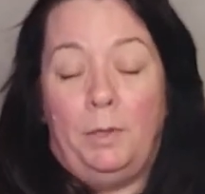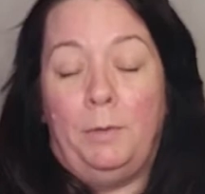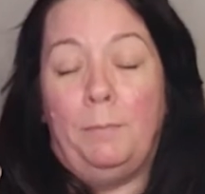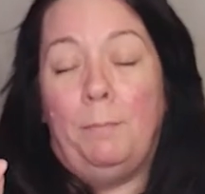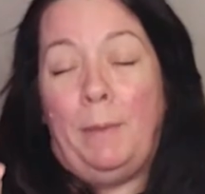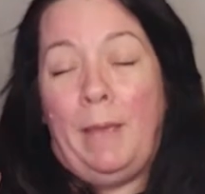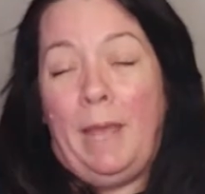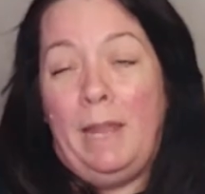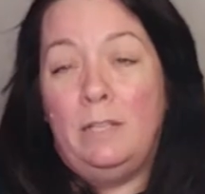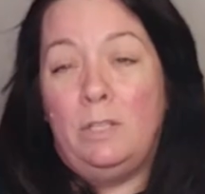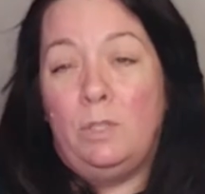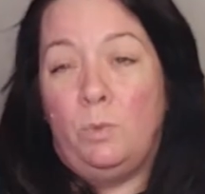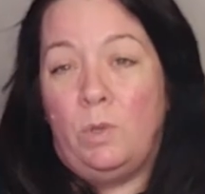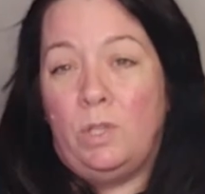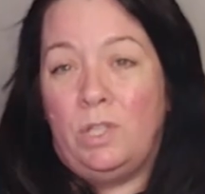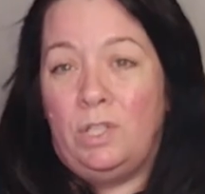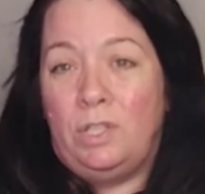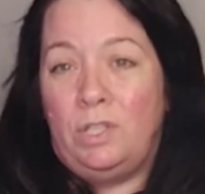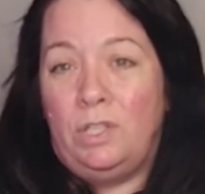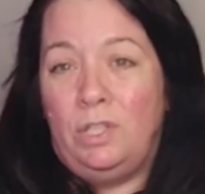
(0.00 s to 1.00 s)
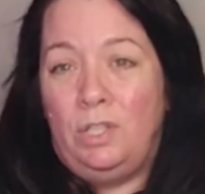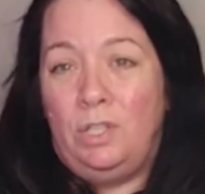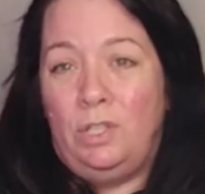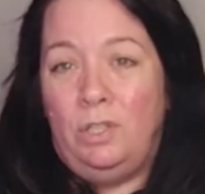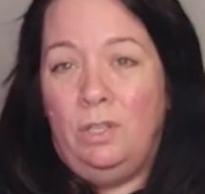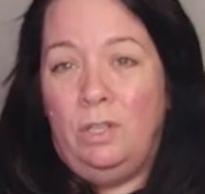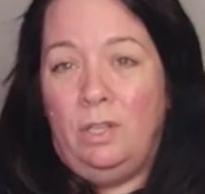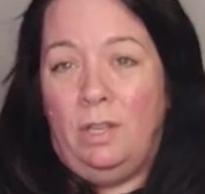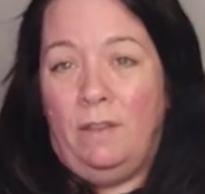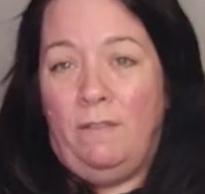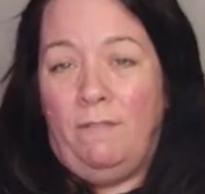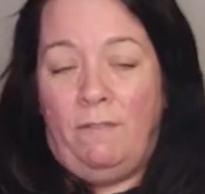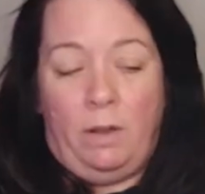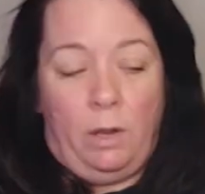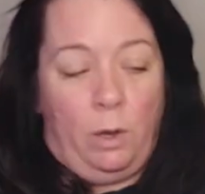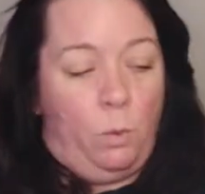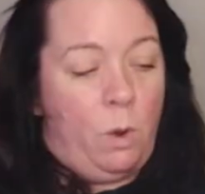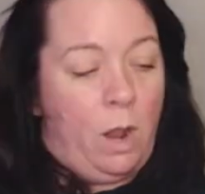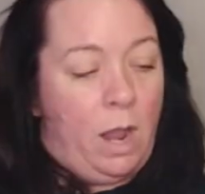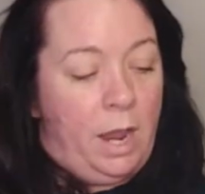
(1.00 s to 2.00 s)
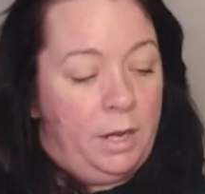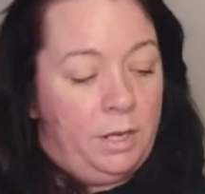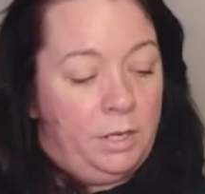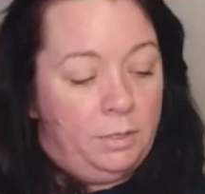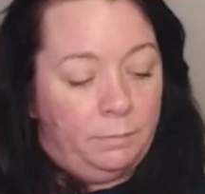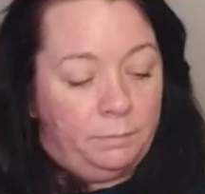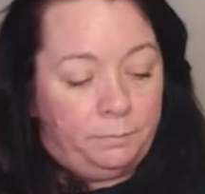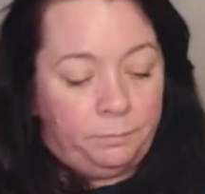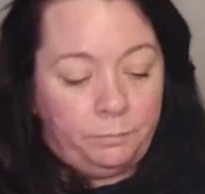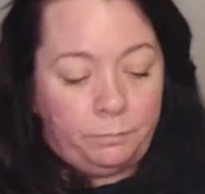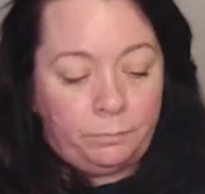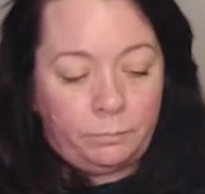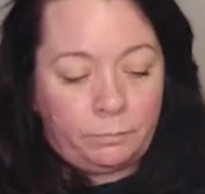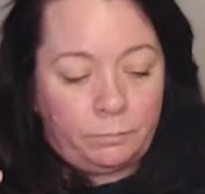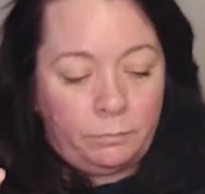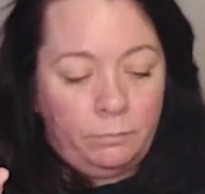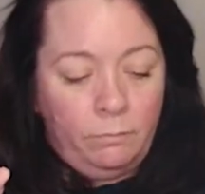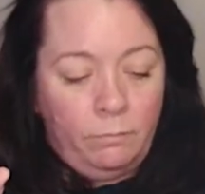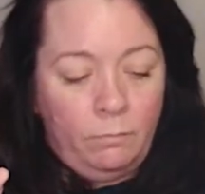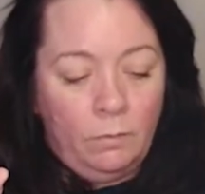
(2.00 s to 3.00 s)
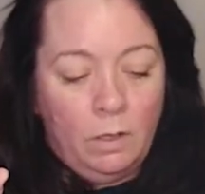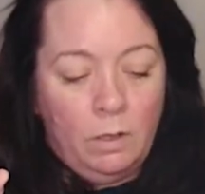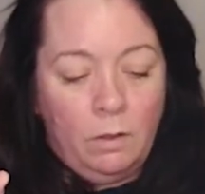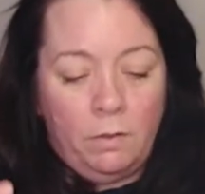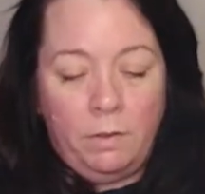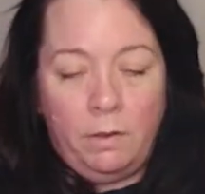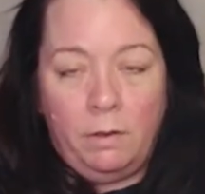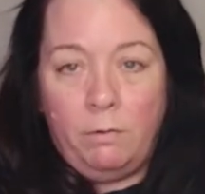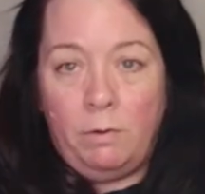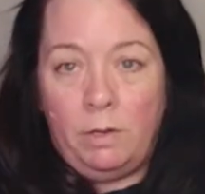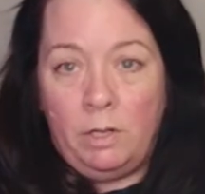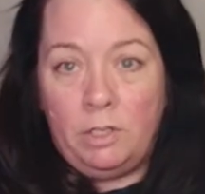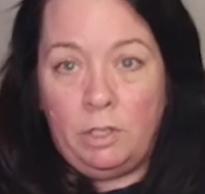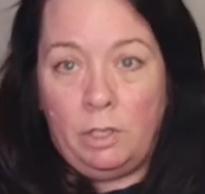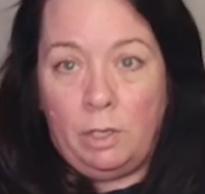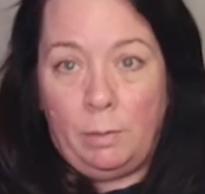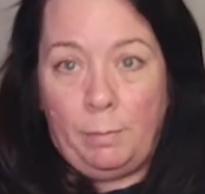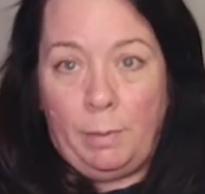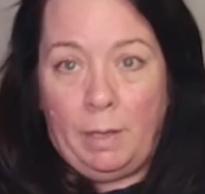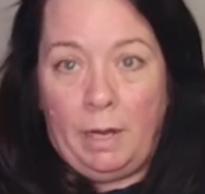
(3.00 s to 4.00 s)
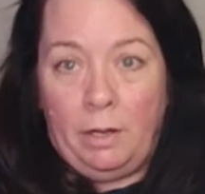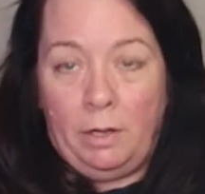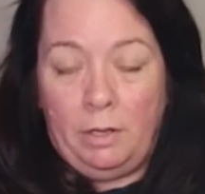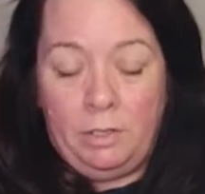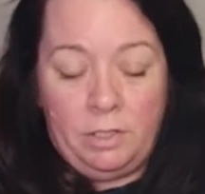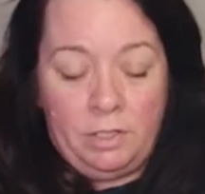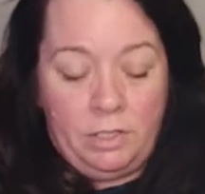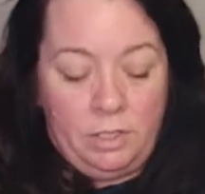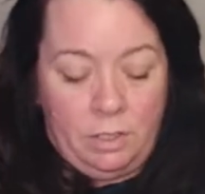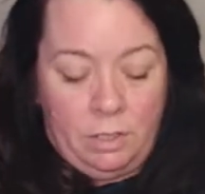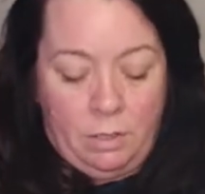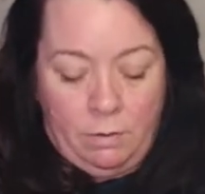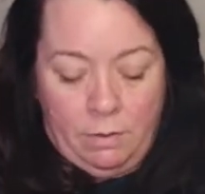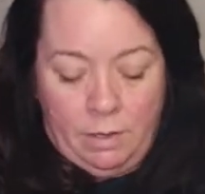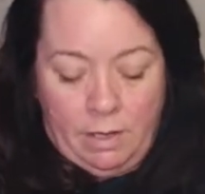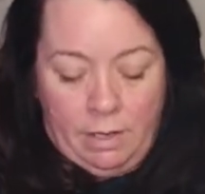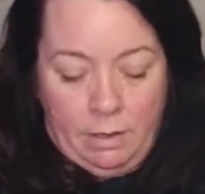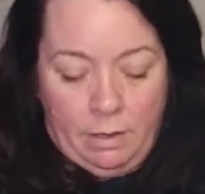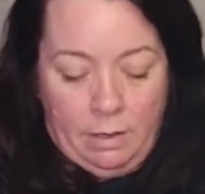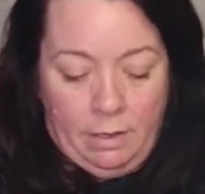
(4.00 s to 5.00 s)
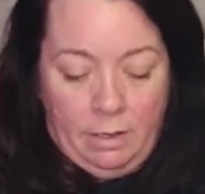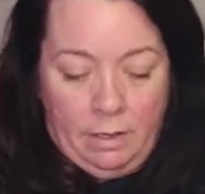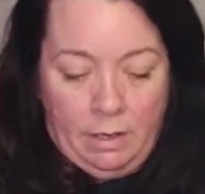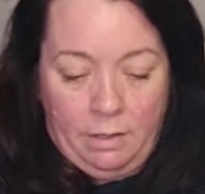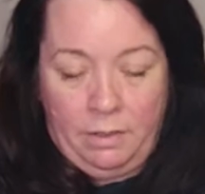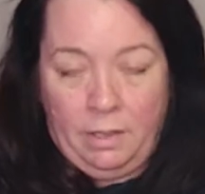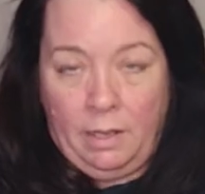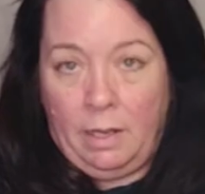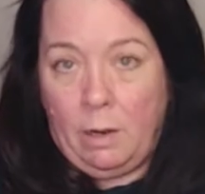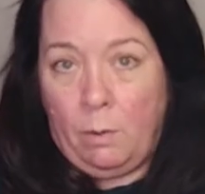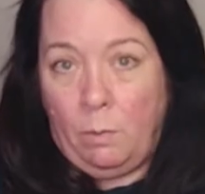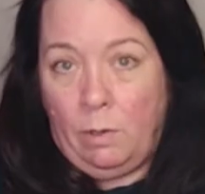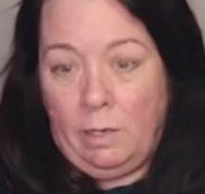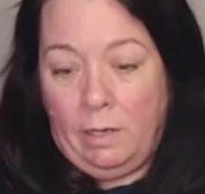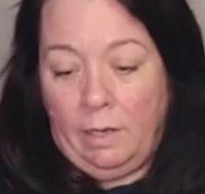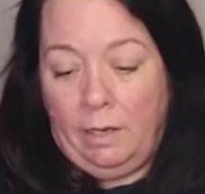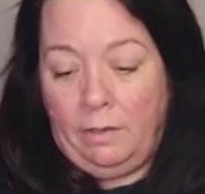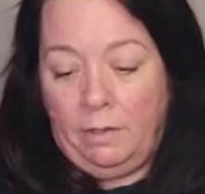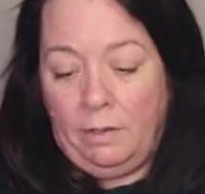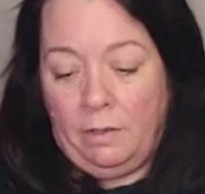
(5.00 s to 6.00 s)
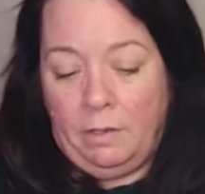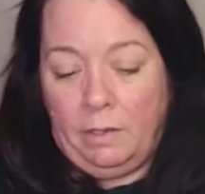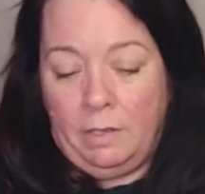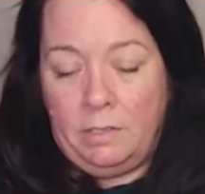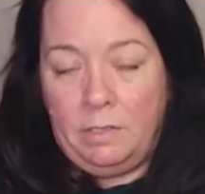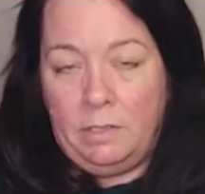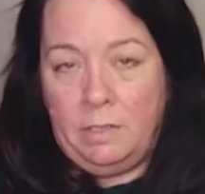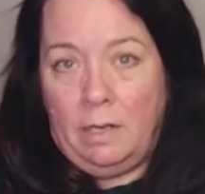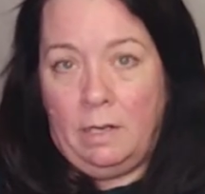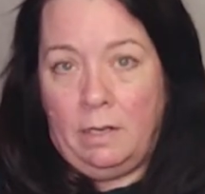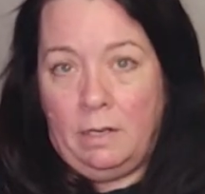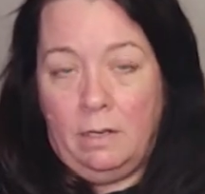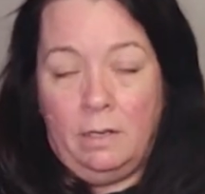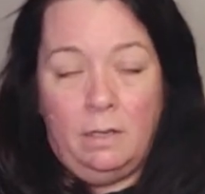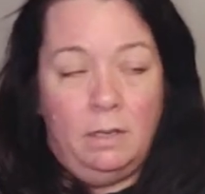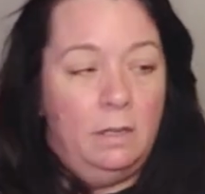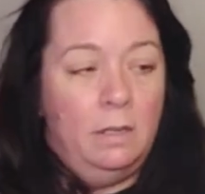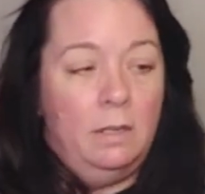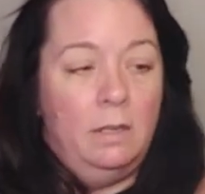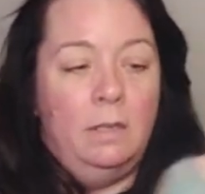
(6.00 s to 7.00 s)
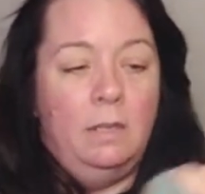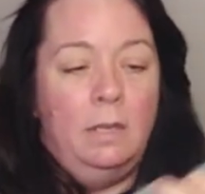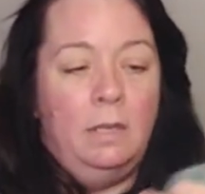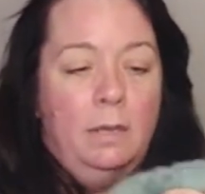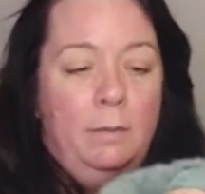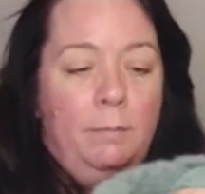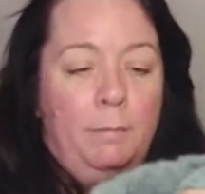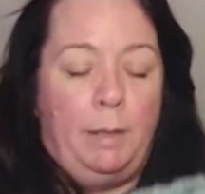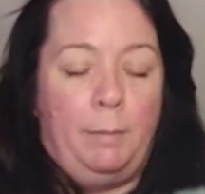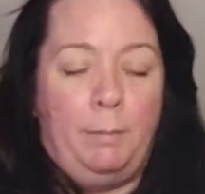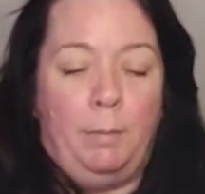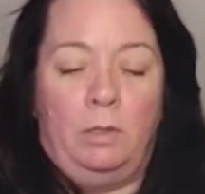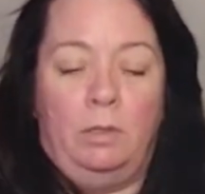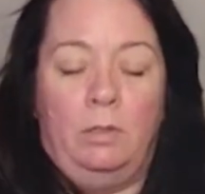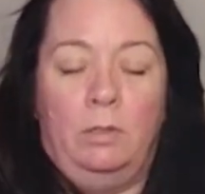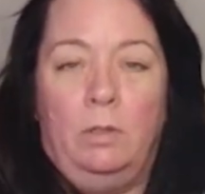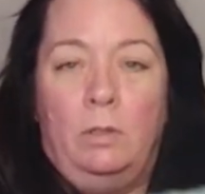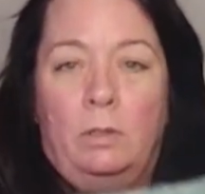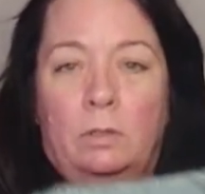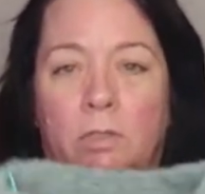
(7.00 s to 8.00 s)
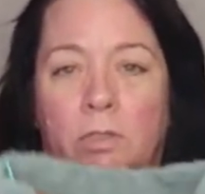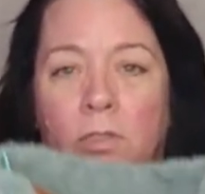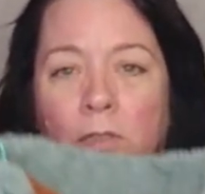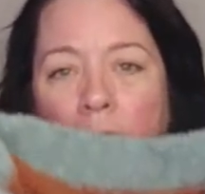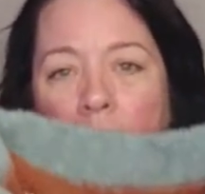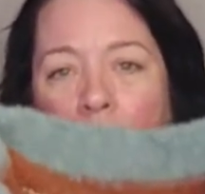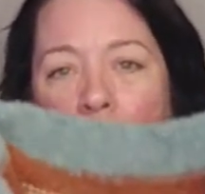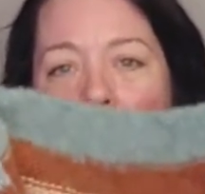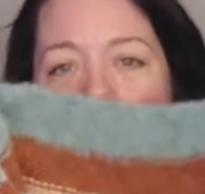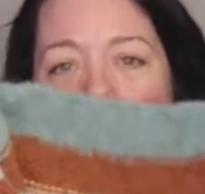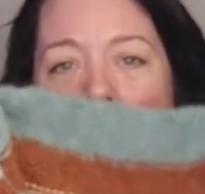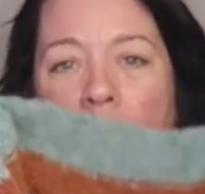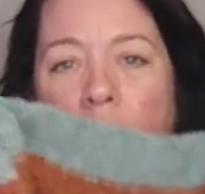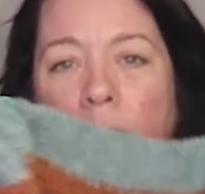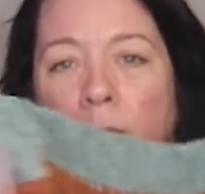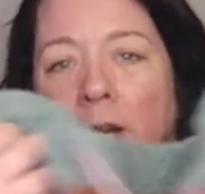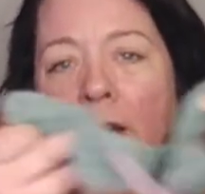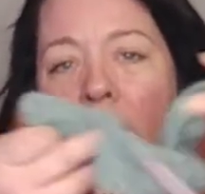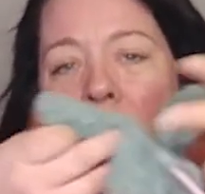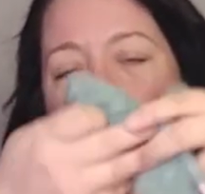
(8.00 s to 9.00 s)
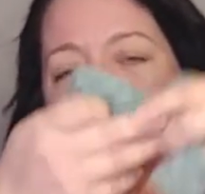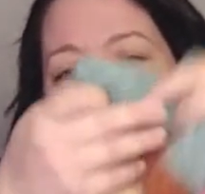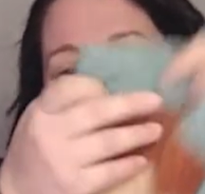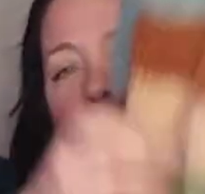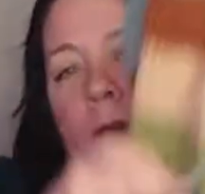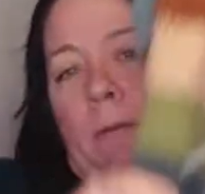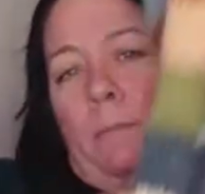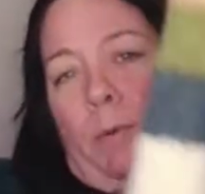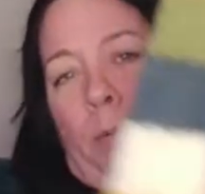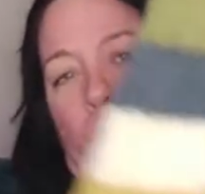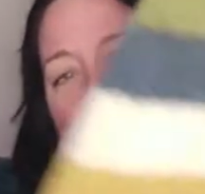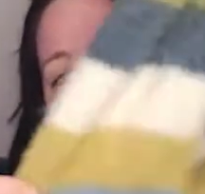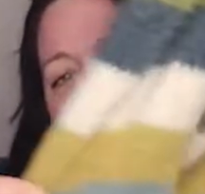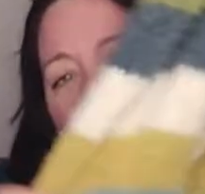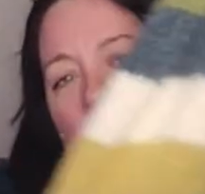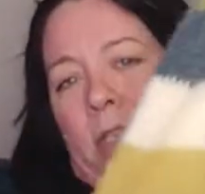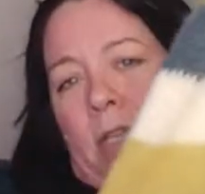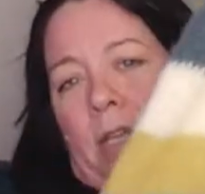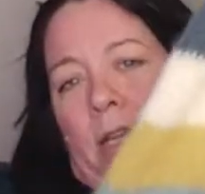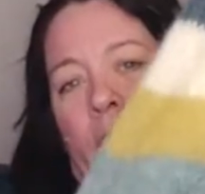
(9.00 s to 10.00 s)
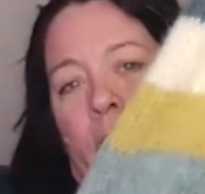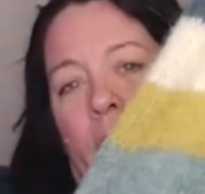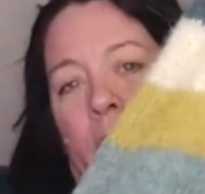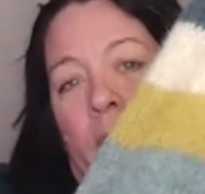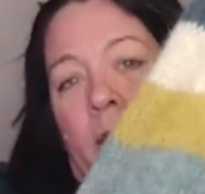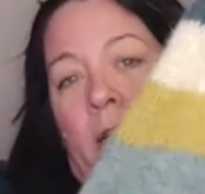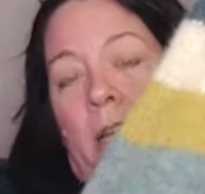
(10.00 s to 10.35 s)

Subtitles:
bands wasn't very wide, the original pattern, so I think I will lengthen it and make buttonholes as well, so that I can put buttons in it.